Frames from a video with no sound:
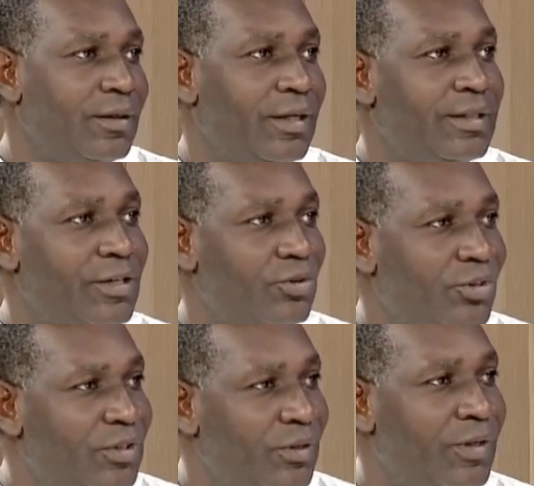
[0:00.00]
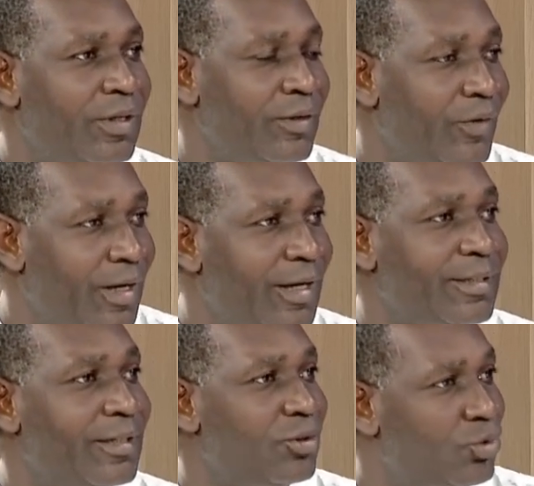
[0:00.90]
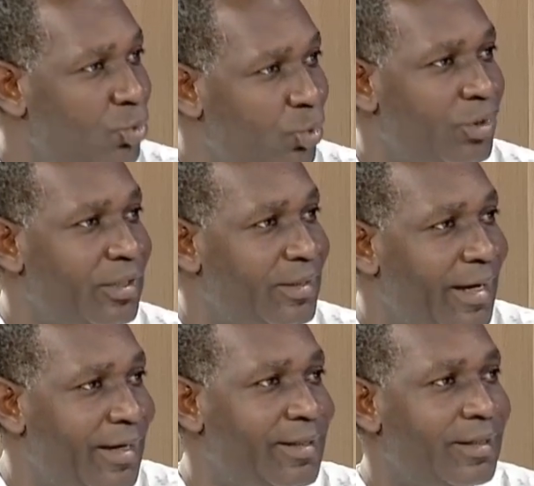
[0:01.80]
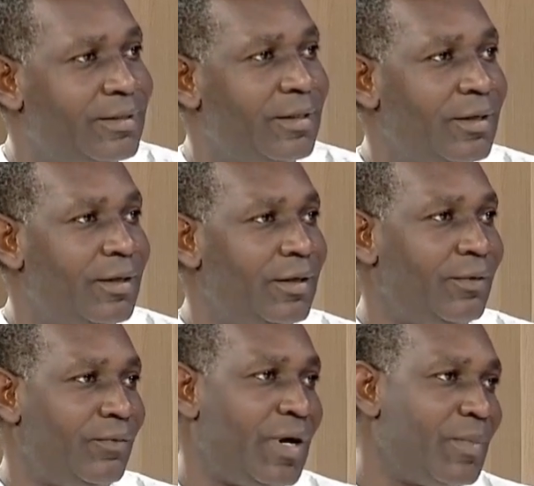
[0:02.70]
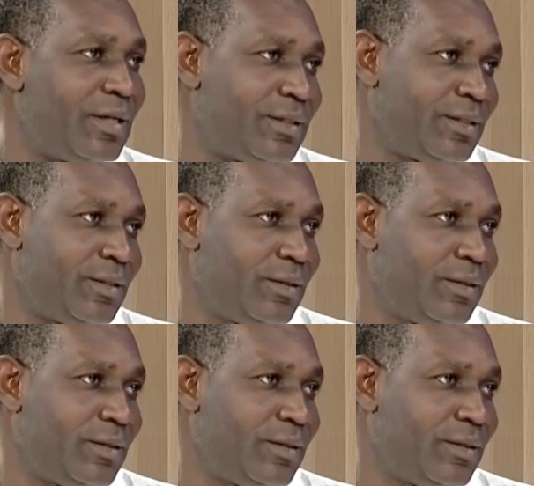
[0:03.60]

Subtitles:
it has not really gotten to the targeted farmers.